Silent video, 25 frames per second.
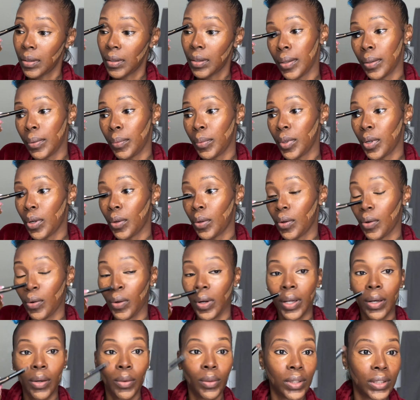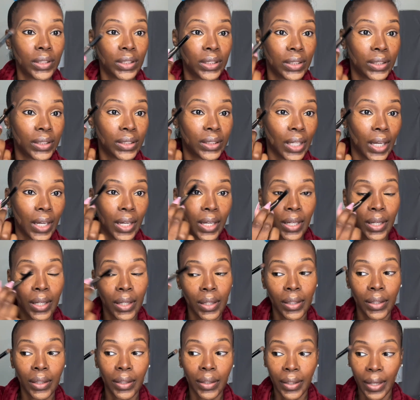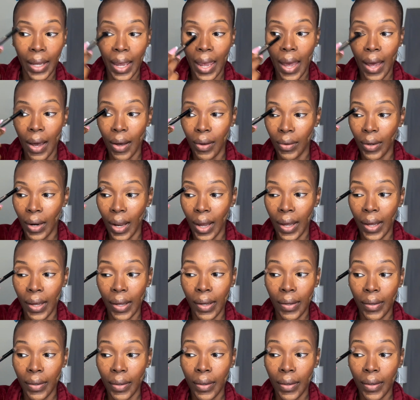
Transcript: We're gonna go ahead on and just take it down, like